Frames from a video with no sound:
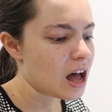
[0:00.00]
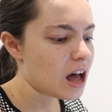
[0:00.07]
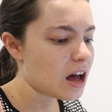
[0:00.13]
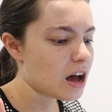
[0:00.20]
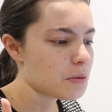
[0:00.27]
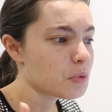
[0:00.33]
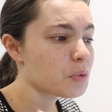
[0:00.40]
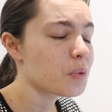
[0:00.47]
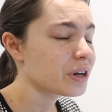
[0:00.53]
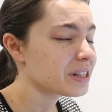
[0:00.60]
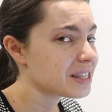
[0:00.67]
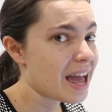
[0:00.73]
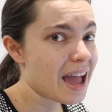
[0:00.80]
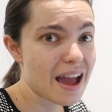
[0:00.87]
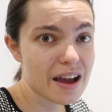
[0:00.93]
What
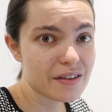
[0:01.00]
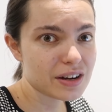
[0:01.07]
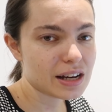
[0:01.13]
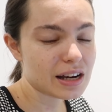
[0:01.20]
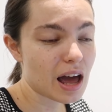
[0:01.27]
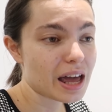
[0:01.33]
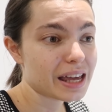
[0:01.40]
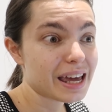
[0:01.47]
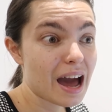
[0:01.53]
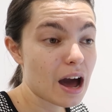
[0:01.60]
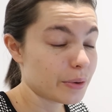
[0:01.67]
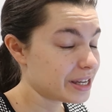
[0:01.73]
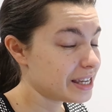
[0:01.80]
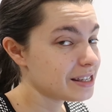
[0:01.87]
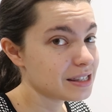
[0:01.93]
is the area like?
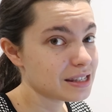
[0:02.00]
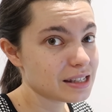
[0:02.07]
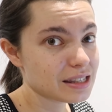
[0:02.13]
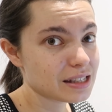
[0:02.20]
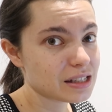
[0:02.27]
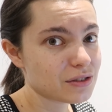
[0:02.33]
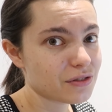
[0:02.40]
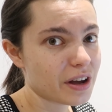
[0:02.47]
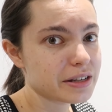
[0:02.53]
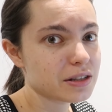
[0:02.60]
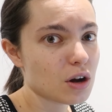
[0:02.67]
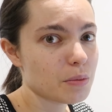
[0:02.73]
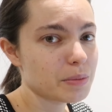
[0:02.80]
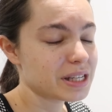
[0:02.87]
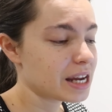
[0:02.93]
How easy is it to find
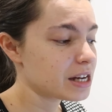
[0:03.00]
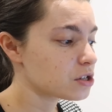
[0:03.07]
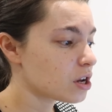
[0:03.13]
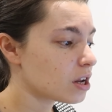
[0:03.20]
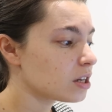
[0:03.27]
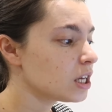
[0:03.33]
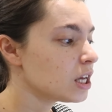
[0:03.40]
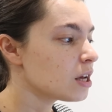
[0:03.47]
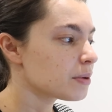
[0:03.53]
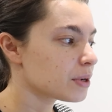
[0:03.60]
accommodation?